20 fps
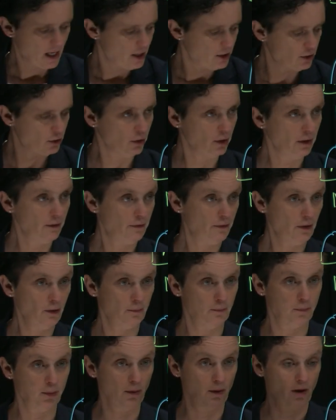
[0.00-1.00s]
So if you
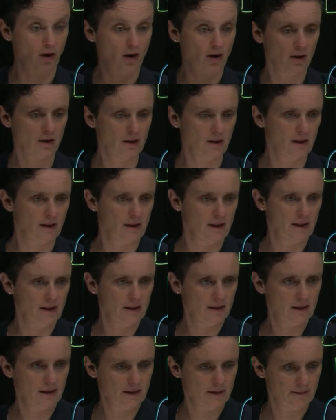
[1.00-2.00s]
block
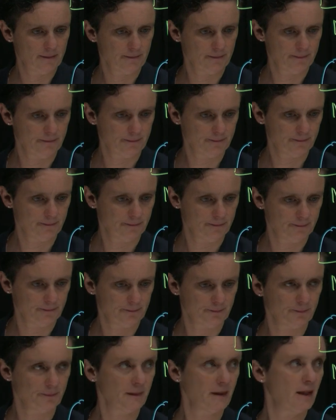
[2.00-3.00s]
this
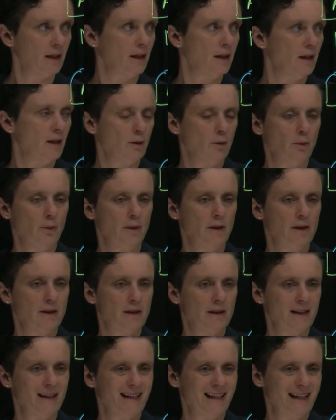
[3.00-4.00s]

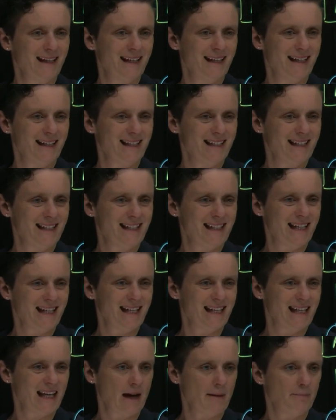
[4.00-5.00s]
with
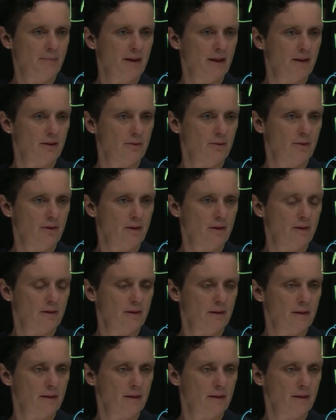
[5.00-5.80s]
tenapanor,